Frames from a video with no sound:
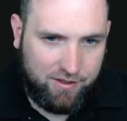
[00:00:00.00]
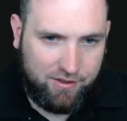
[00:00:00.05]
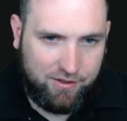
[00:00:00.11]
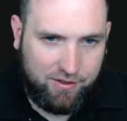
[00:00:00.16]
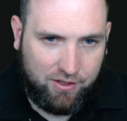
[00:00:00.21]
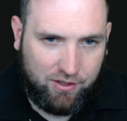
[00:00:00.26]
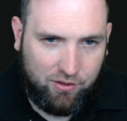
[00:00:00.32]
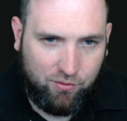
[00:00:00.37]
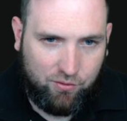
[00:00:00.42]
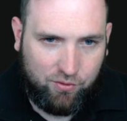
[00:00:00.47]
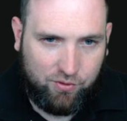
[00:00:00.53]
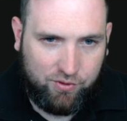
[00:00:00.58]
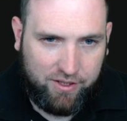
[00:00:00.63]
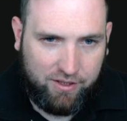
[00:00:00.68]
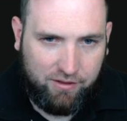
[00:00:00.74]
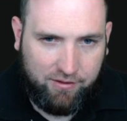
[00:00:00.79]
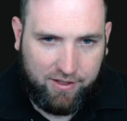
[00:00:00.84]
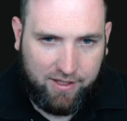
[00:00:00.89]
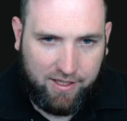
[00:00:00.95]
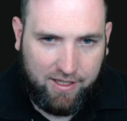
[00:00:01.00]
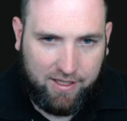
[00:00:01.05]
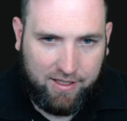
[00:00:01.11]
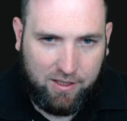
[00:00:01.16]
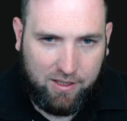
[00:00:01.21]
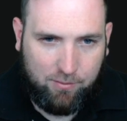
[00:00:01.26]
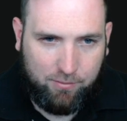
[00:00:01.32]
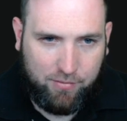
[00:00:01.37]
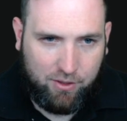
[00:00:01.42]
So we'll leave it
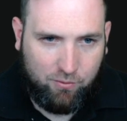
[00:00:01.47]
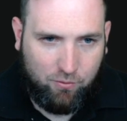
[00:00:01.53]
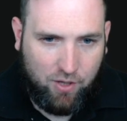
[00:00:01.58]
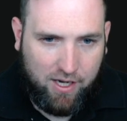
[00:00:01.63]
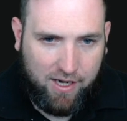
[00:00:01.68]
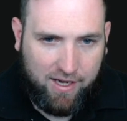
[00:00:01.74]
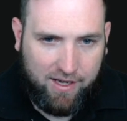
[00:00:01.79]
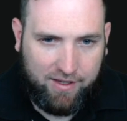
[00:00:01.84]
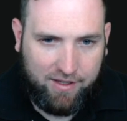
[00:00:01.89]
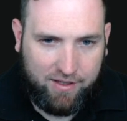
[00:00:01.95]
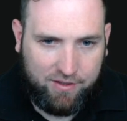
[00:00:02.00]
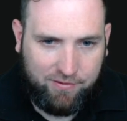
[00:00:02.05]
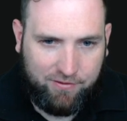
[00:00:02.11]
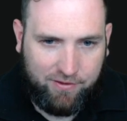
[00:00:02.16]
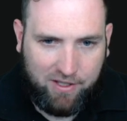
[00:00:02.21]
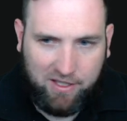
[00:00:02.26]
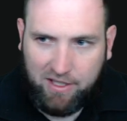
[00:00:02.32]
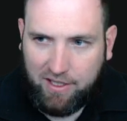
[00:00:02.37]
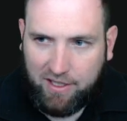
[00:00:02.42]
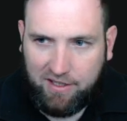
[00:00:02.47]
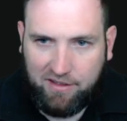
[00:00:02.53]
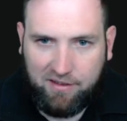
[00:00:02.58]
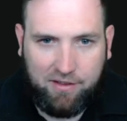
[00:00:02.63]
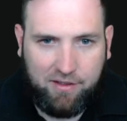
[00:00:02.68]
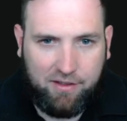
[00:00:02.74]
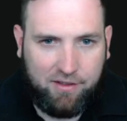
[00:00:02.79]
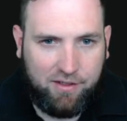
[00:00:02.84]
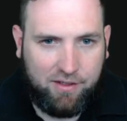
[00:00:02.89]
at MBY, that's fine.